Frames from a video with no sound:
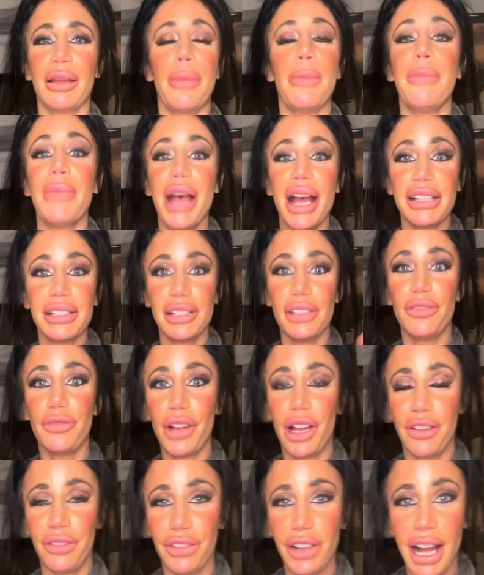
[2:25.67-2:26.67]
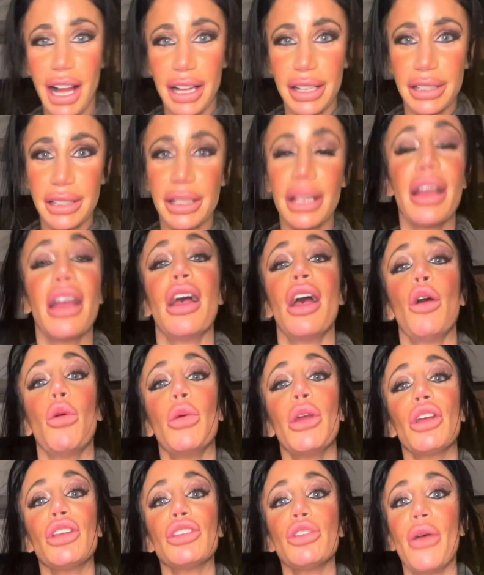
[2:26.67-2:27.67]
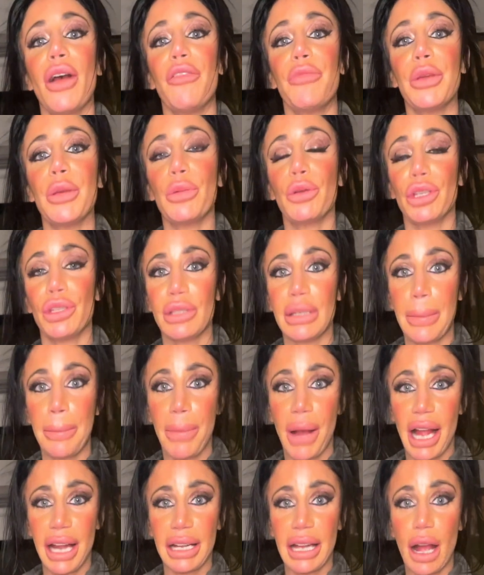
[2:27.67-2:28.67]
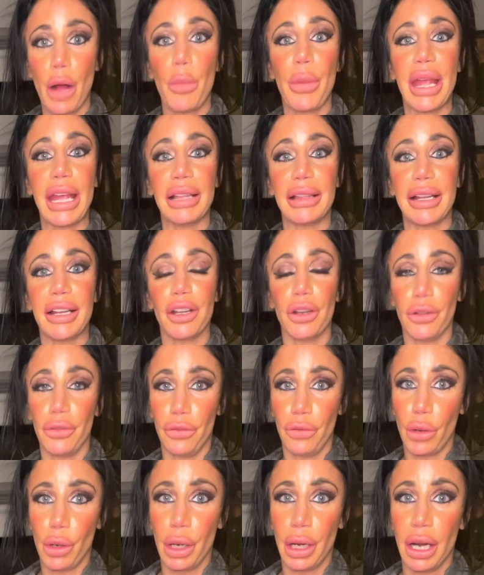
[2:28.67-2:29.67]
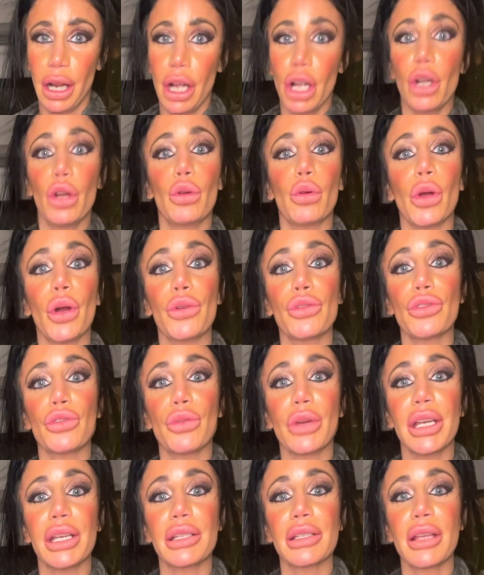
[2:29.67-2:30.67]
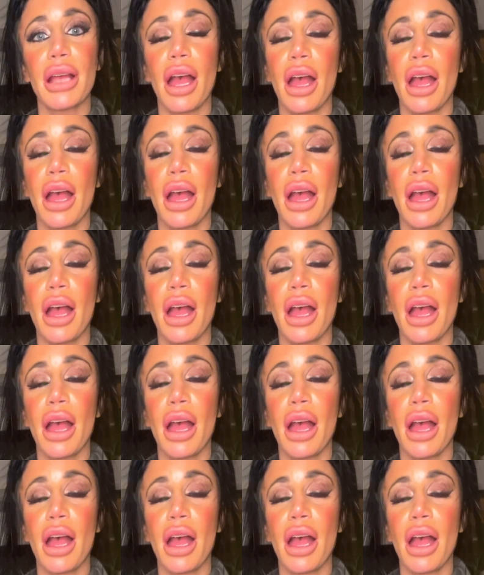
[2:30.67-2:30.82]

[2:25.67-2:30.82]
Massive red flags. We also have people using buy now, pay later for groceries.